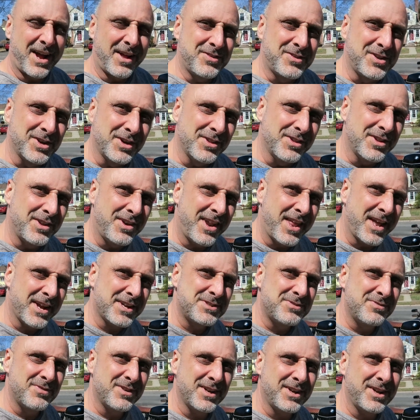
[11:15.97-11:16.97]
Until the
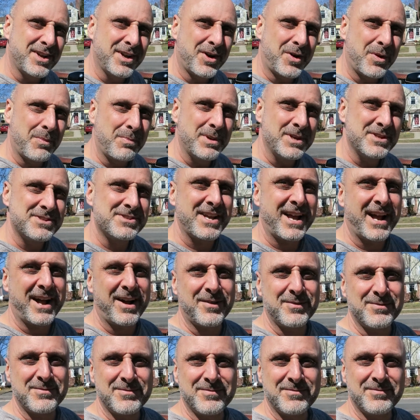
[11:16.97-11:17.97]
next video, peace
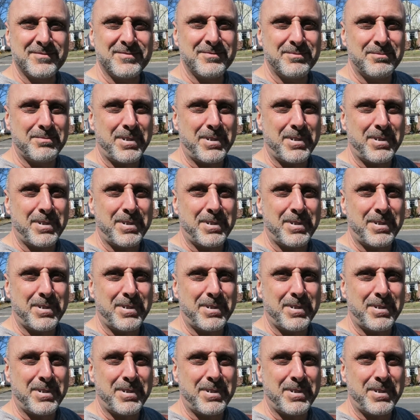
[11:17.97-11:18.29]
out.